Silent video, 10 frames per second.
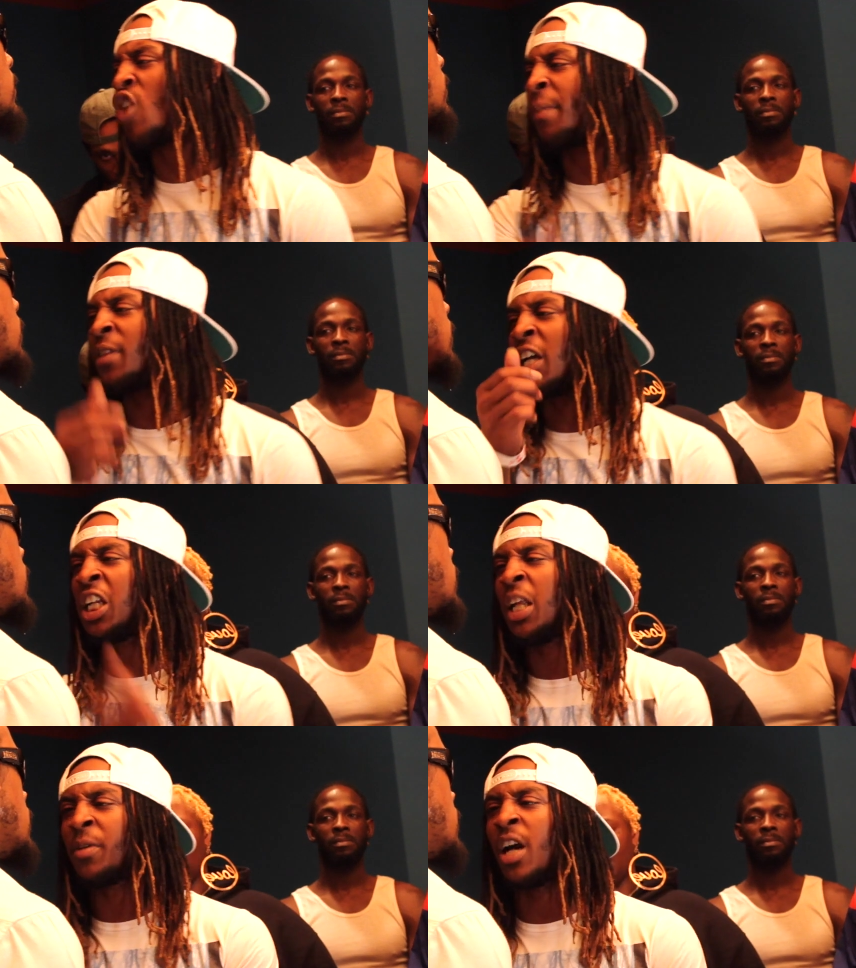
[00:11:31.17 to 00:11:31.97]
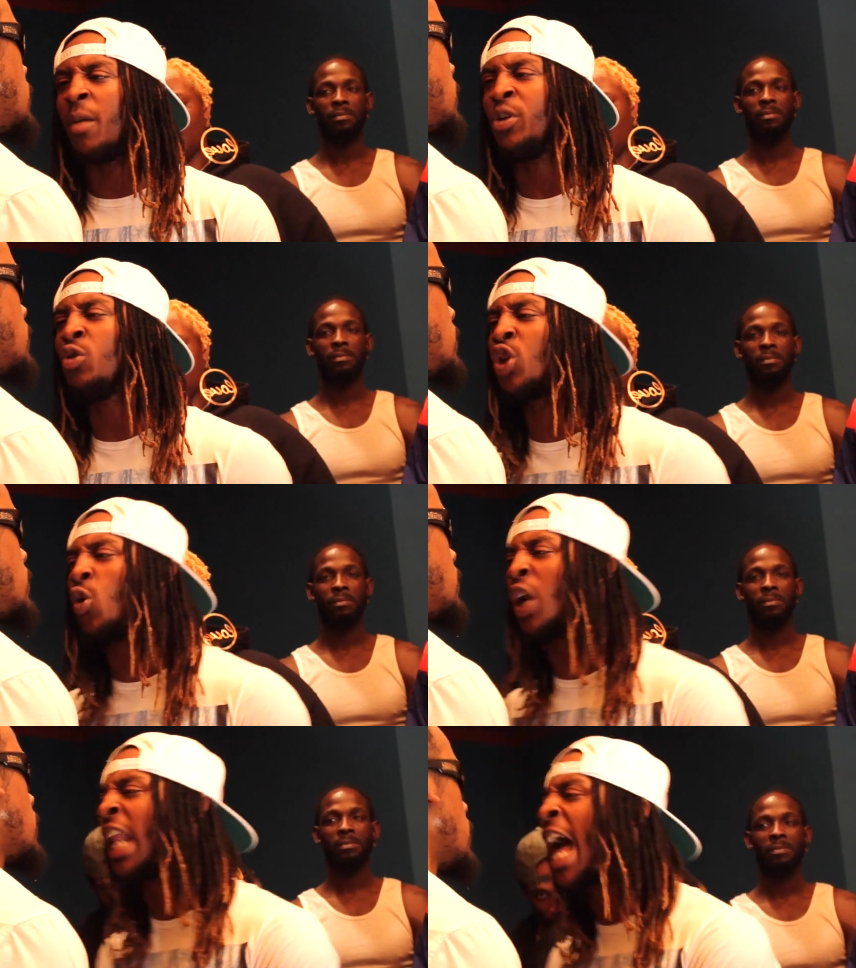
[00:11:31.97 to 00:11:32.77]
Speaker 1: dropped, the clip come. You
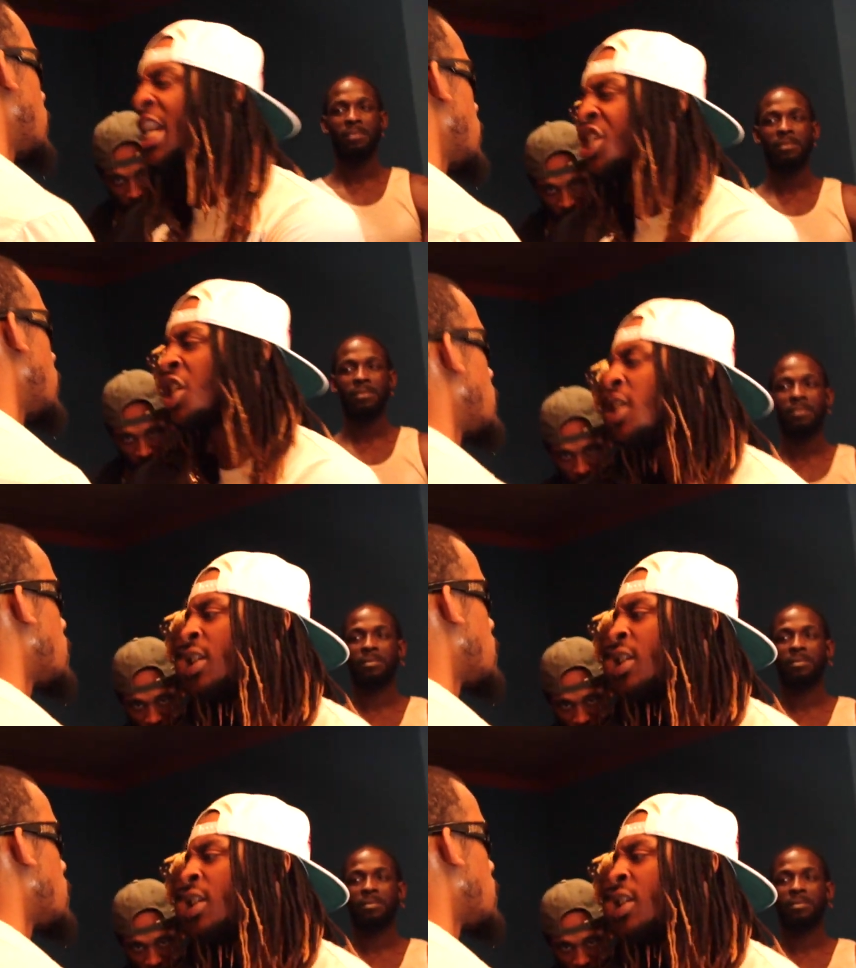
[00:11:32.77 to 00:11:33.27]
told Elijah.